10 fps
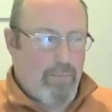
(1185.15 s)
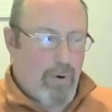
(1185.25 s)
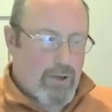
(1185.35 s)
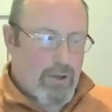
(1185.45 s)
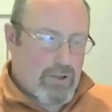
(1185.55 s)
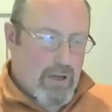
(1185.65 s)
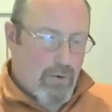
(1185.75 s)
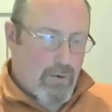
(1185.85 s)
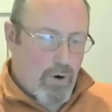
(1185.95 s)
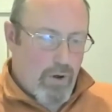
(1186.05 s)
But
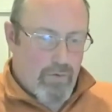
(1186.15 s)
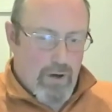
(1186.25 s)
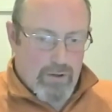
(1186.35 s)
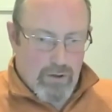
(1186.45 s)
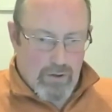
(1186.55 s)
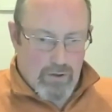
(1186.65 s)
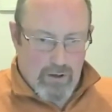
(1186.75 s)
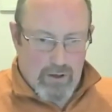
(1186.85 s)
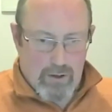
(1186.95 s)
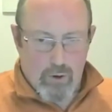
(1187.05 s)
where you've got the
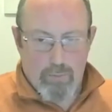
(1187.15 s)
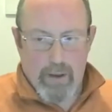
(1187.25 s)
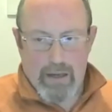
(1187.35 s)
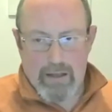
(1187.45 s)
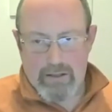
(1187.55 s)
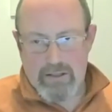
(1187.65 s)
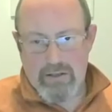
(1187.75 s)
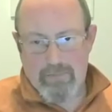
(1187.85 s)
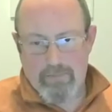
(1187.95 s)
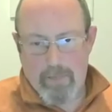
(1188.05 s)

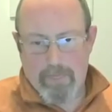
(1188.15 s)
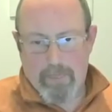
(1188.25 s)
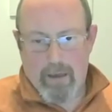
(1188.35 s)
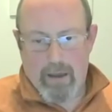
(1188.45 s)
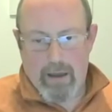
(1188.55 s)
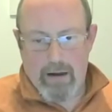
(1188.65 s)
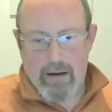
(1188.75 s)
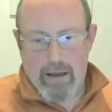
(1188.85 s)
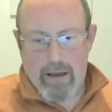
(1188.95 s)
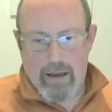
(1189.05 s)
Eubidians
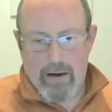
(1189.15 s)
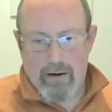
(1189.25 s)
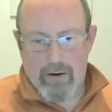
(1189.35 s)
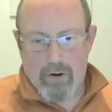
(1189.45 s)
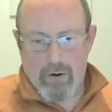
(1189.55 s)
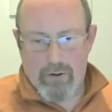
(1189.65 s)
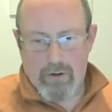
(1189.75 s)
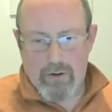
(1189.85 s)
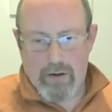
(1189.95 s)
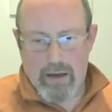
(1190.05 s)
in
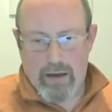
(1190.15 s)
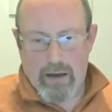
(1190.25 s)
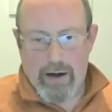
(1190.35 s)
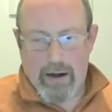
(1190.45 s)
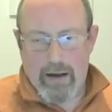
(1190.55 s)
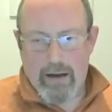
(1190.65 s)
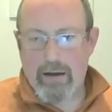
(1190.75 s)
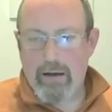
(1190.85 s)
northern Iraq,